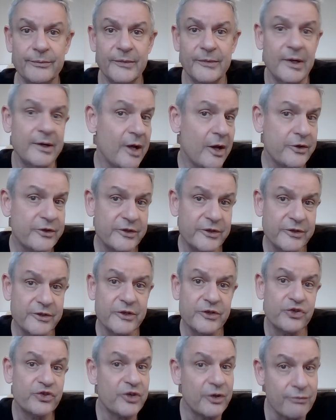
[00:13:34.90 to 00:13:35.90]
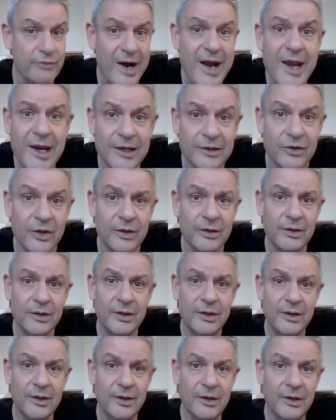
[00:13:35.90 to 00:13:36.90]
The narcissist's charade
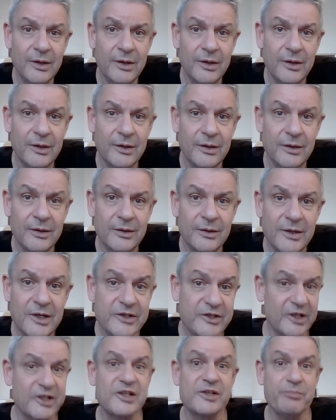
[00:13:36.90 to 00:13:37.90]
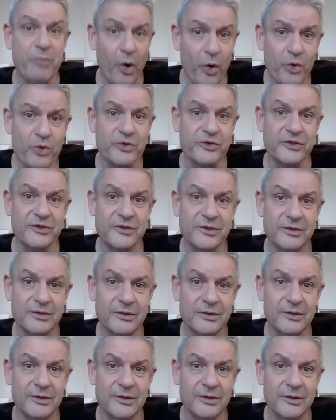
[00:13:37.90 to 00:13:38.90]
is exposed,
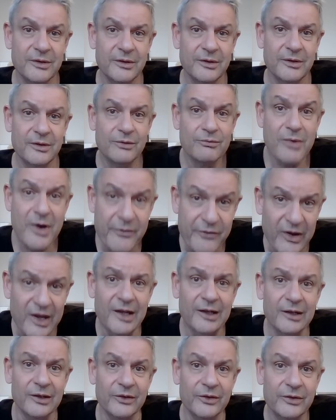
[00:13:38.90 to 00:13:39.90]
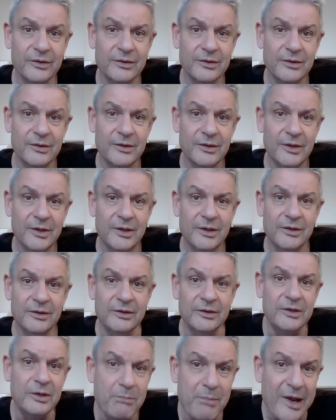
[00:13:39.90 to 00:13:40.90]
revealed.
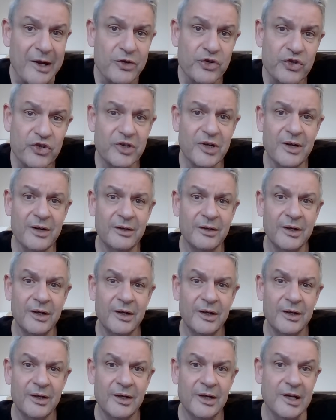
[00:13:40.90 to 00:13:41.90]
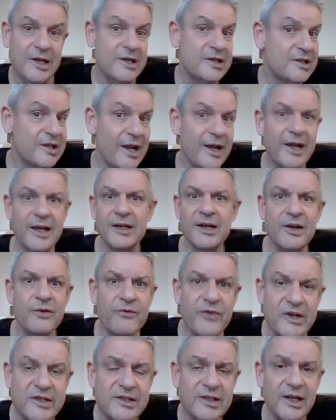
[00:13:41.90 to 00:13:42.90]
Dementia is like an
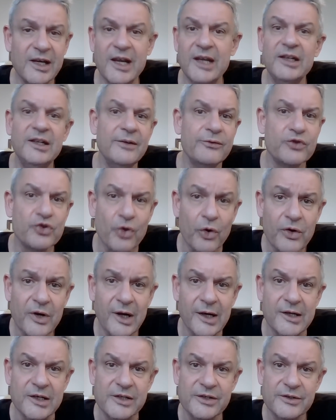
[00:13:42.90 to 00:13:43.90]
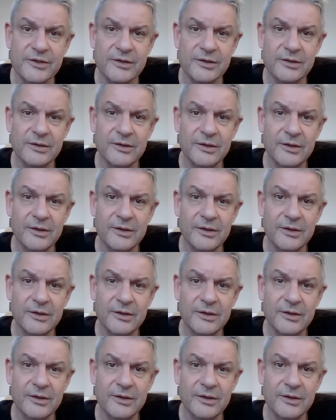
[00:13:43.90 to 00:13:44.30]
investigative journalist.